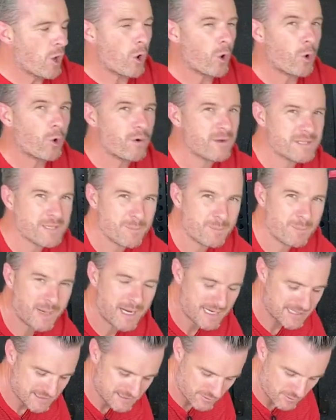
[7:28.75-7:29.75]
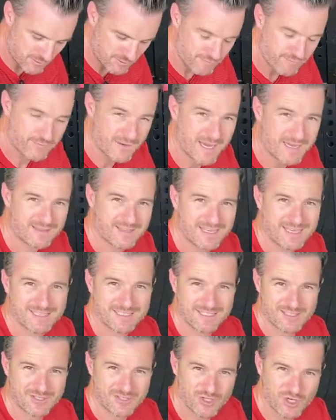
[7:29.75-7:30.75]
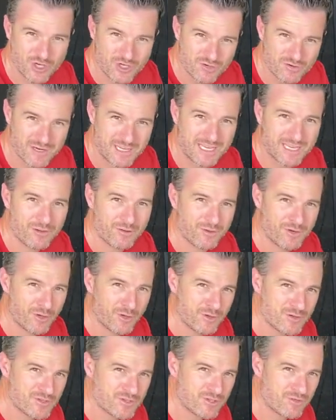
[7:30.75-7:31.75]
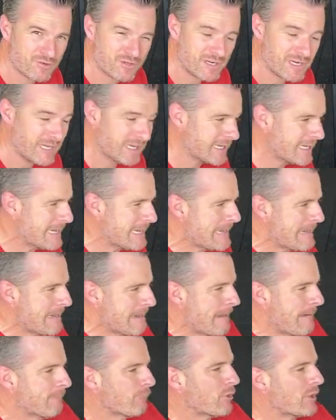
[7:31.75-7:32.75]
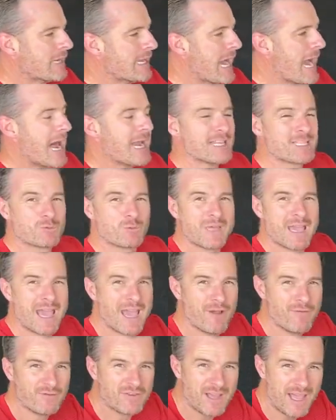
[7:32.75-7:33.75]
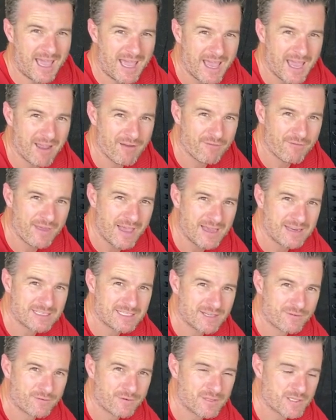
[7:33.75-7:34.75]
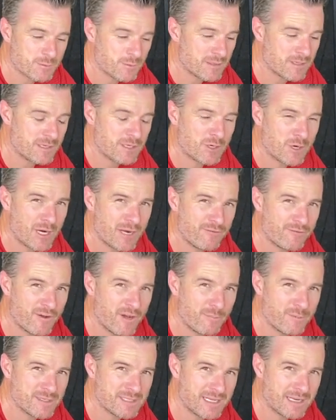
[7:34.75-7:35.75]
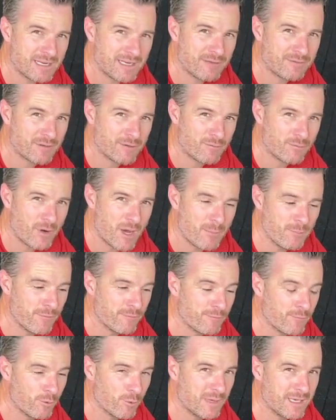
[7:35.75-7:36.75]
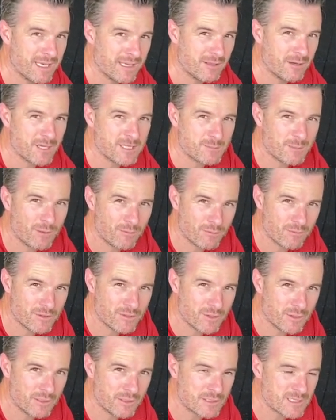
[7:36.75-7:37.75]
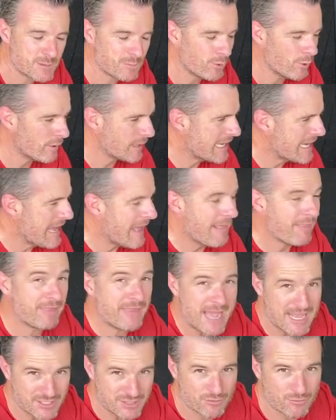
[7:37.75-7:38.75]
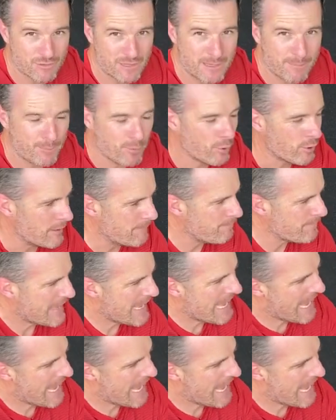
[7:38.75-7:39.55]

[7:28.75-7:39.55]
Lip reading: Or is it based on the fact that it's the surgery leg or the non-surgery leg? Regardless, we have to have that difference within 95% left and right before we get those people returning to sport. That's really important.